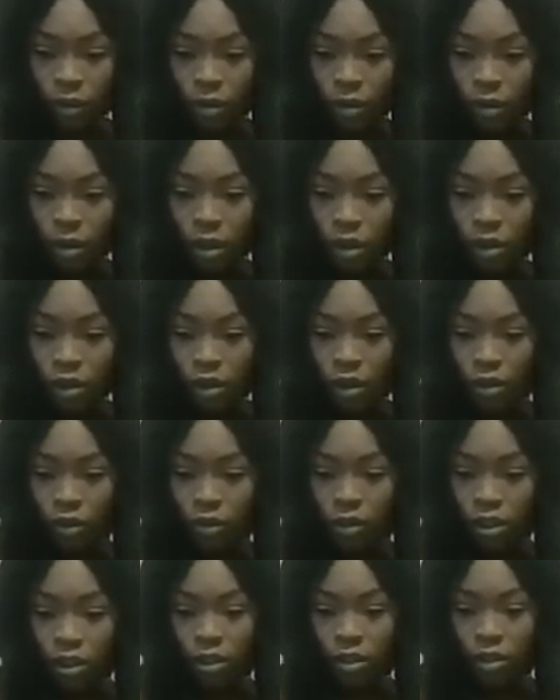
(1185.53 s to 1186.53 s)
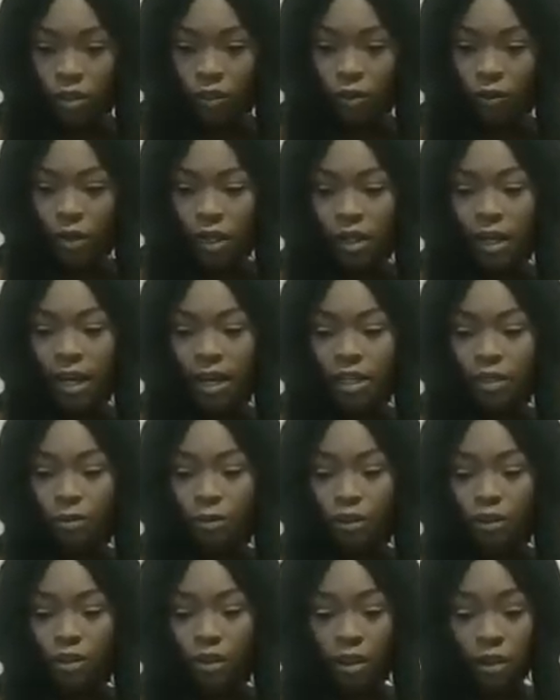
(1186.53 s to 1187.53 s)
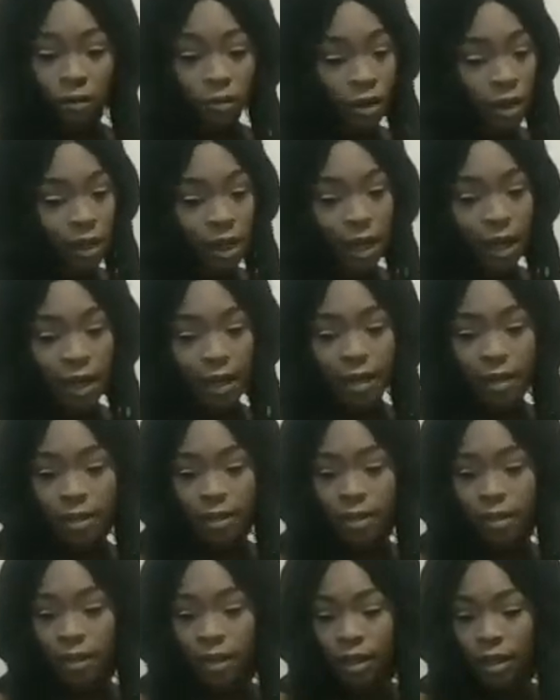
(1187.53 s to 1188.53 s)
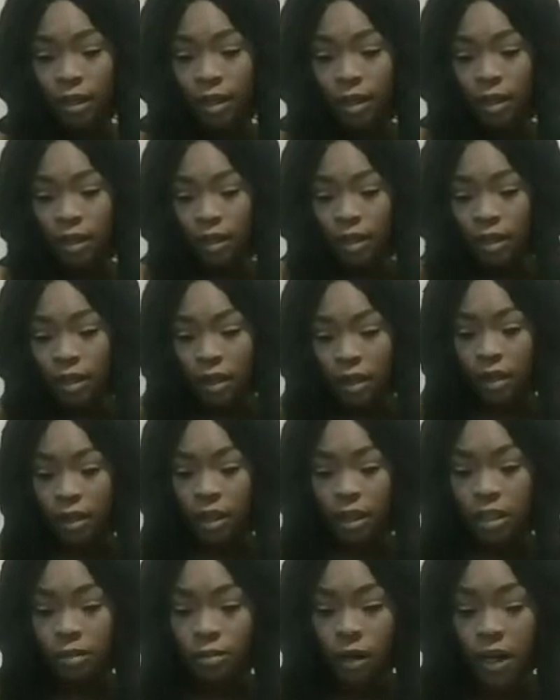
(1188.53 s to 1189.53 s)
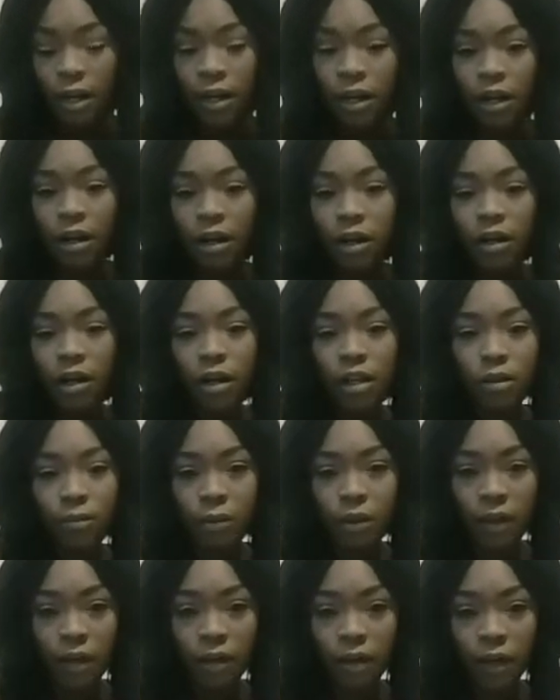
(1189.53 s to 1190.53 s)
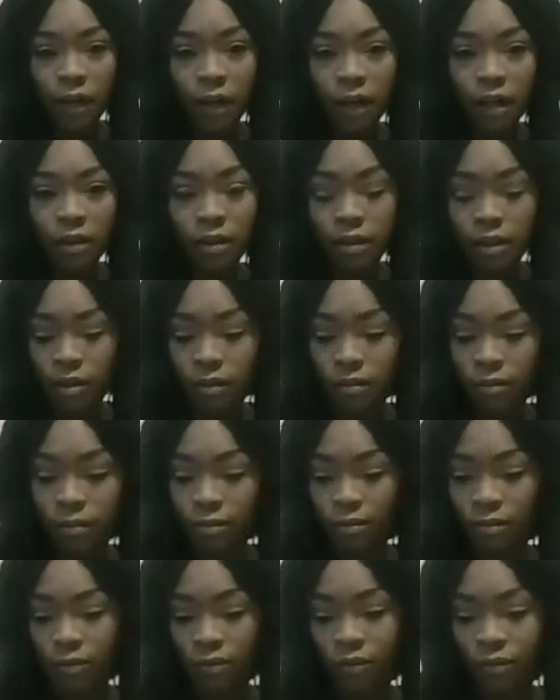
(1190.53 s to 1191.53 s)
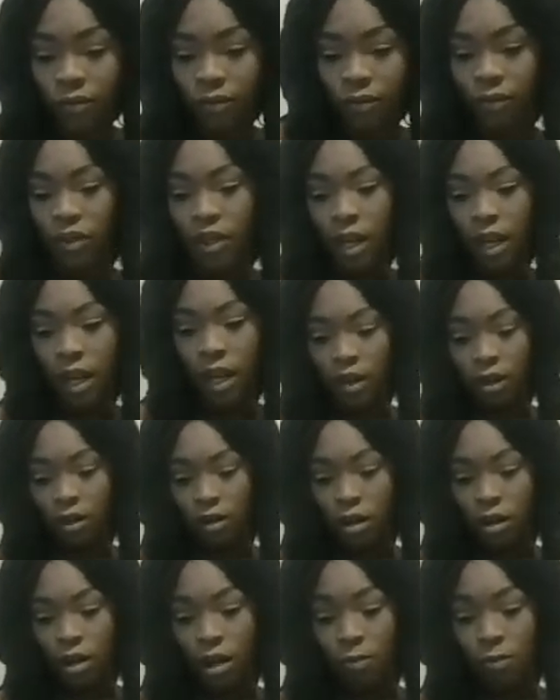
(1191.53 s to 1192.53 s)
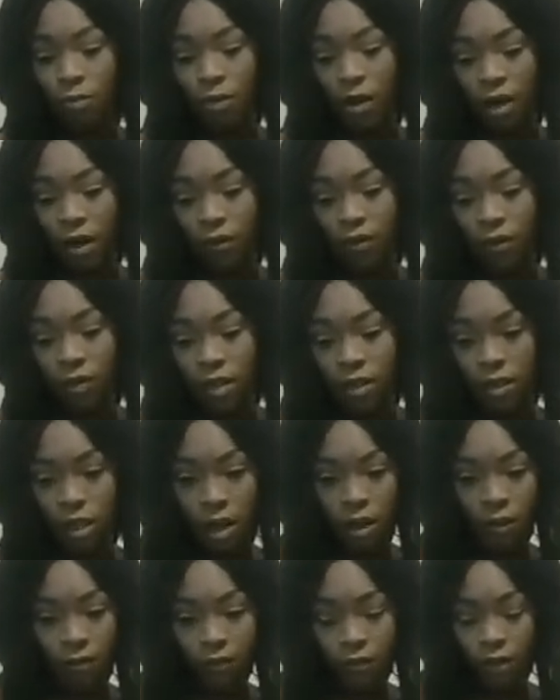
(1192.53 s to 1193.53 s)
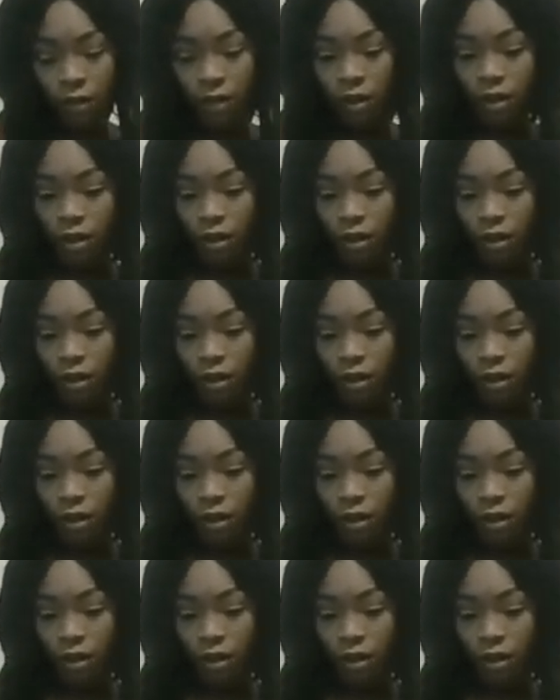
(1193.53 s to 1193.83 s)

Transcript: because you realize what you need to realize. This right here is where you're at. Like, you know, I'm ready for this offer.